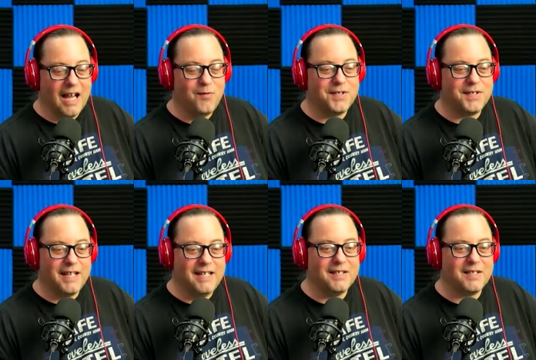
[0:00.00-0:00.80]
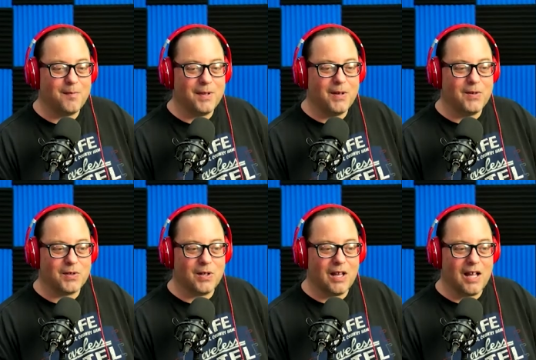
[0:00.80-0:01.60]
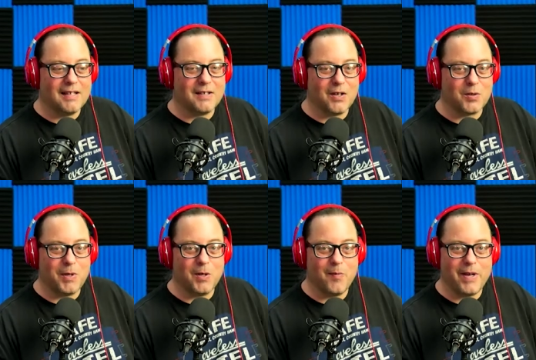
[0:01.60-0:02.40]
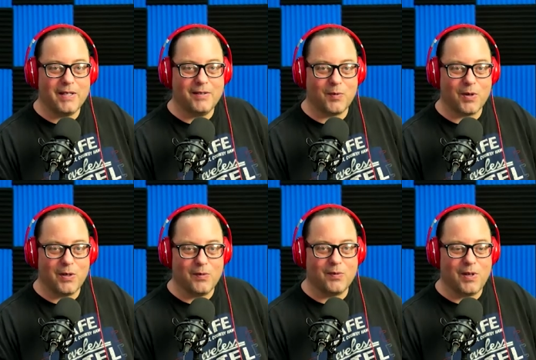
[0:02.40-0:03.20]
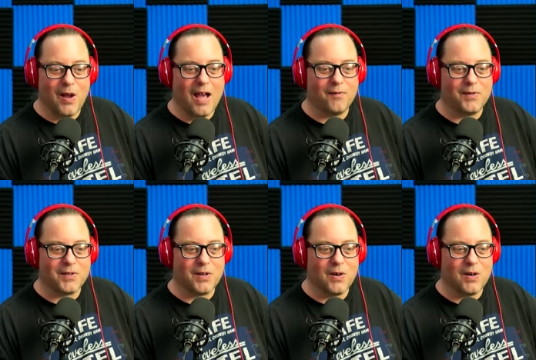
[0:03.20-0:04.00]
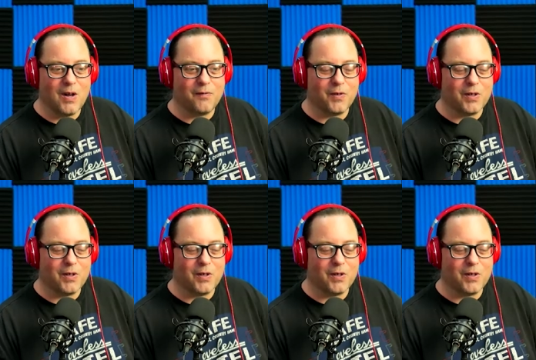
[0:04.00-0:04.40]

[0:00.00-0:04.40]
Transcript: I've seen some of those little hot sauce pyramids where you you have to start off,